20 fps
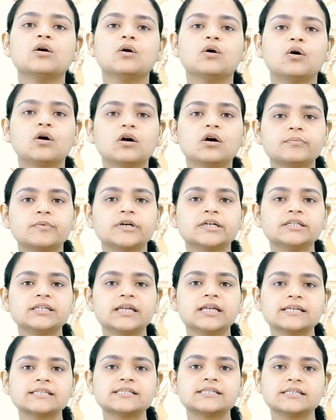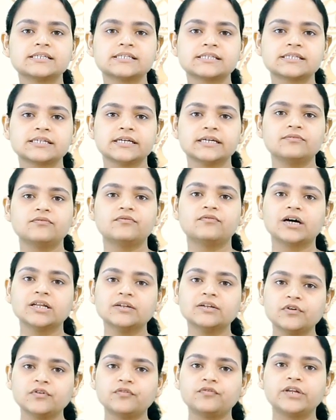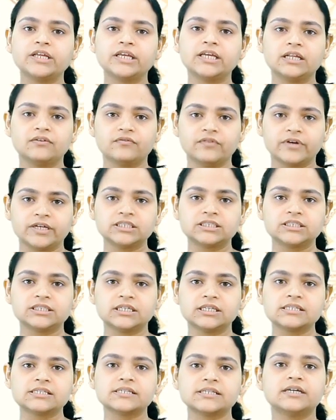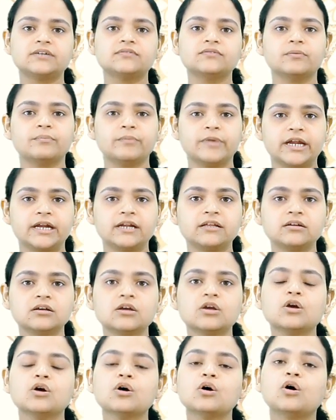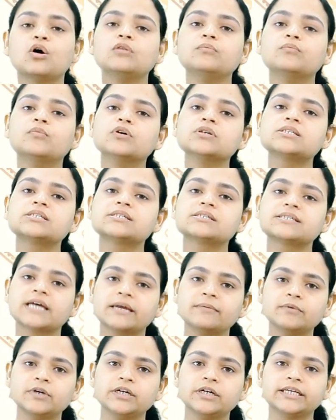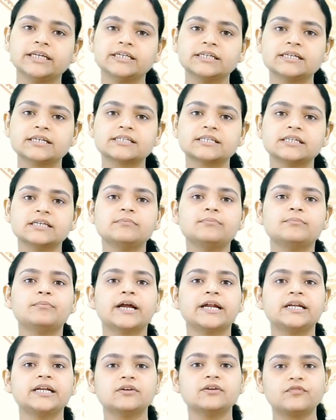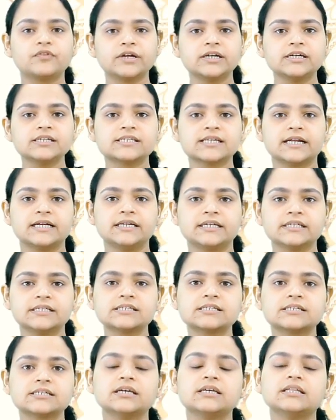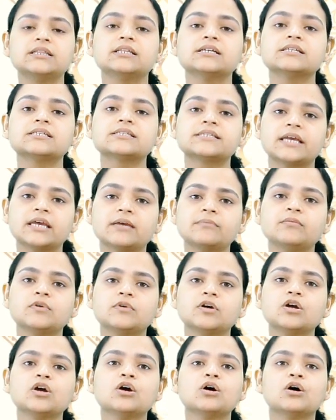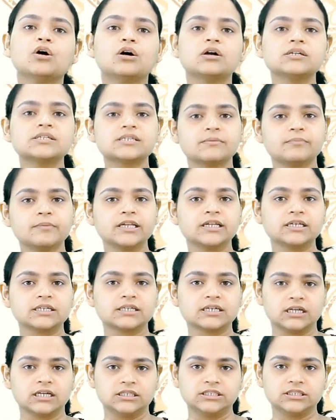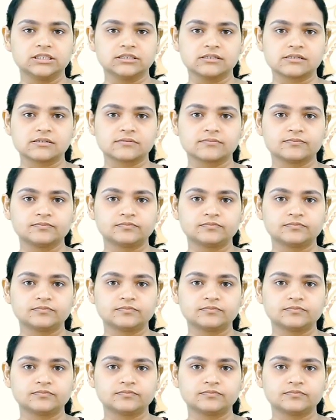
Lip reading: Ogburn has listed 150 inventions that were made almost simultaneously by different scientists in the same or similar cultures.